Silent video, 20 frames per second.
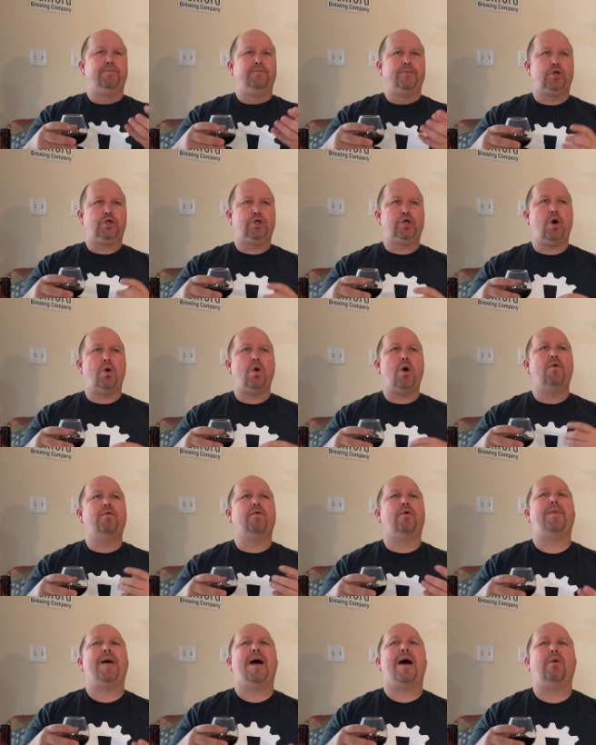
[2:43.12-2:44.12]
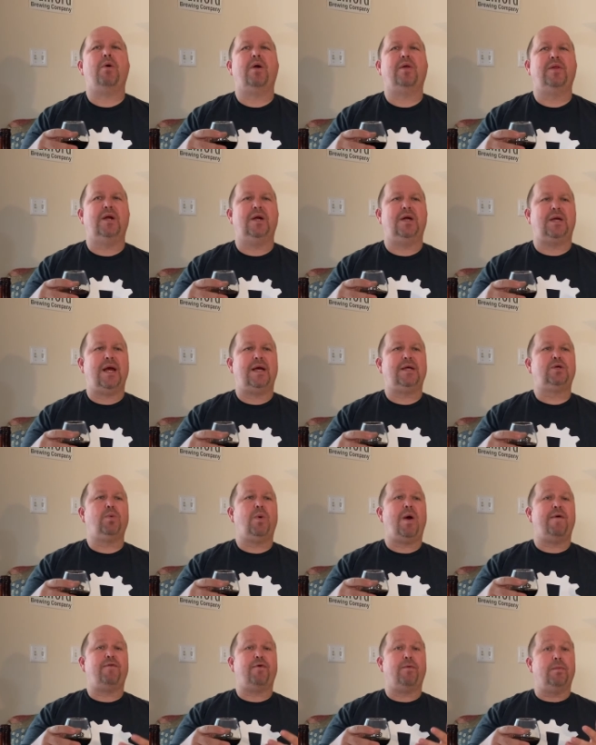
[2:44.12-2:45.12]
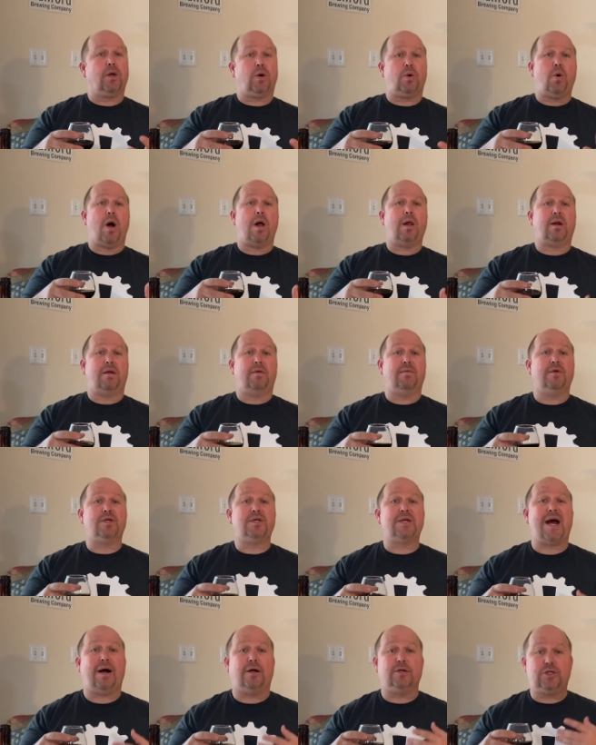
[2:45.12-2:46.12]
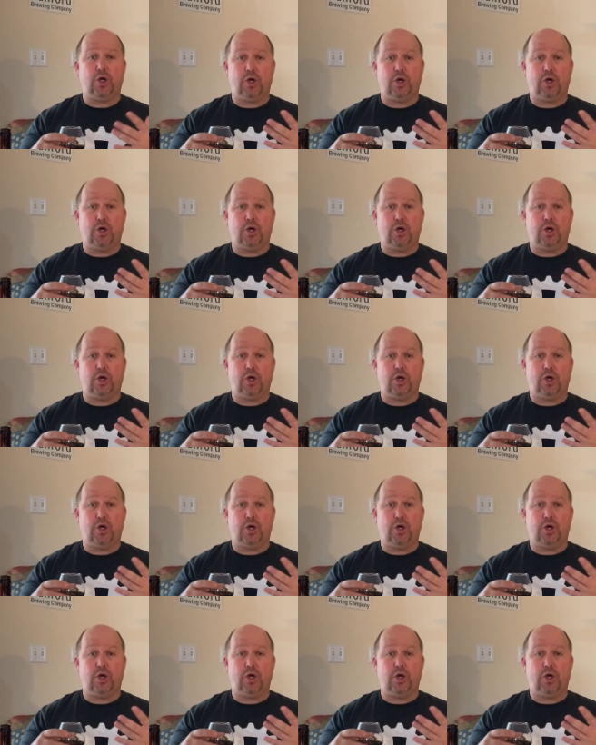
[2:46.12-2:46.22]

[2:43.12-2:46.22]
so overpowering that it takes away from the quality of the stout.